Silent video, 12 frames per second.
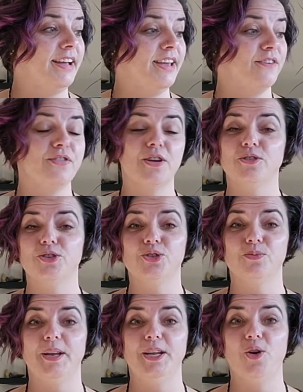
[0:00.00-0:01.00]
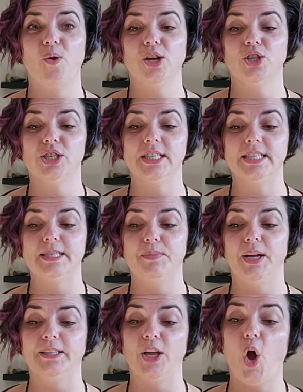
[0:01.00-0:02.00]
if there's too many questions,
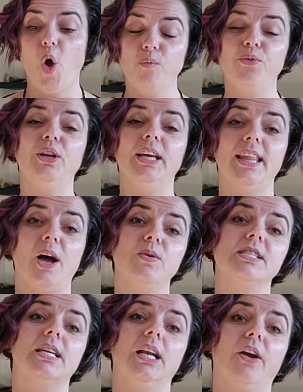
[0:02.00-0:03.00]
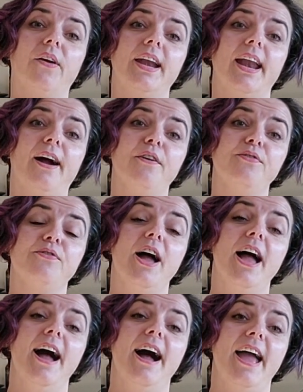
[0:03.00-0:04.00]
but hopefully that was clear enough
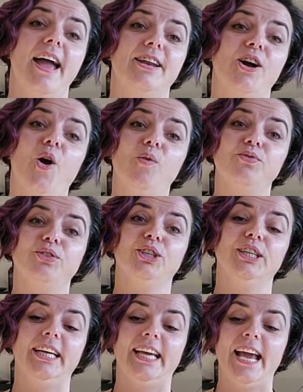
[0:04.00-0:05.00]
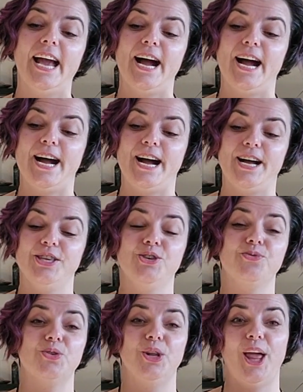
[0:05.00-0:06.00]
and hopefully
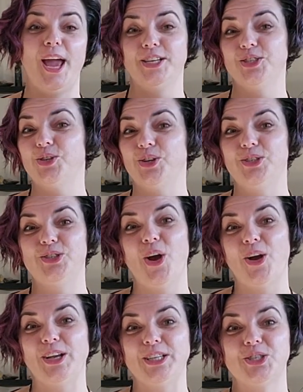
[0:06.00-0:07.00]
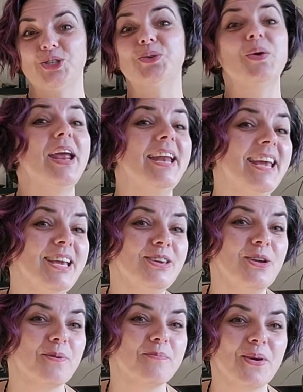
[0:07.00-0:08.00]
you will enjoy target training
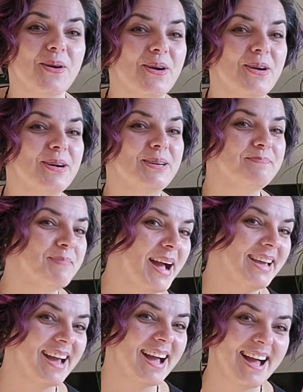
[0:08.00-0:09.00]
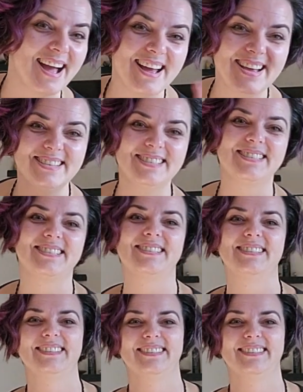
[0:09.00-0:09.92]
your bird. Bye guys.